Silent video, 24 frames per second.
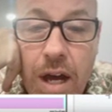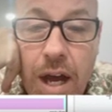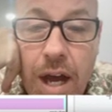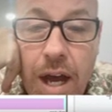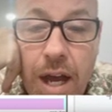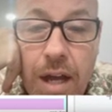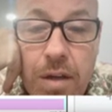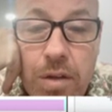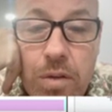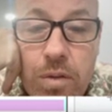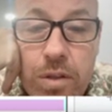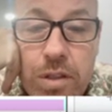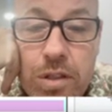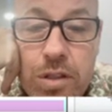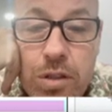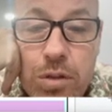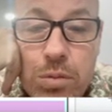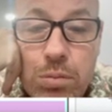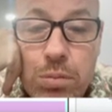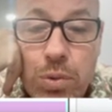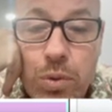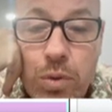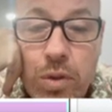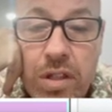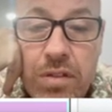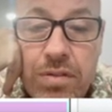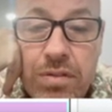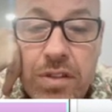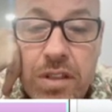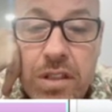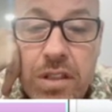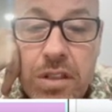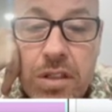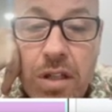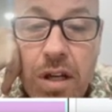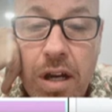I'm going to
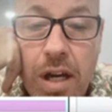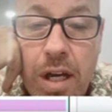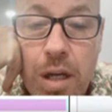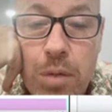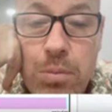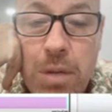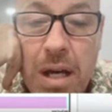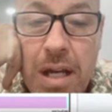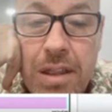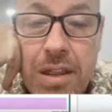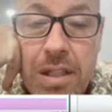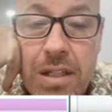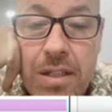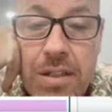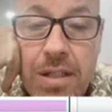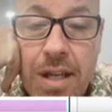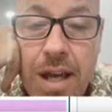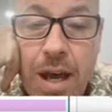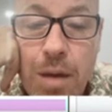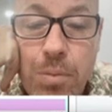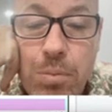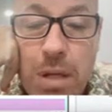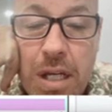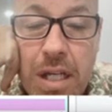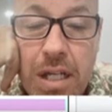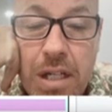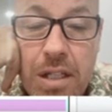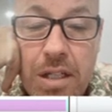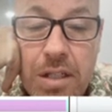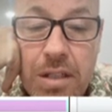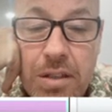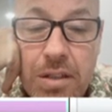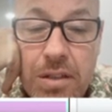briefly talk about the topic.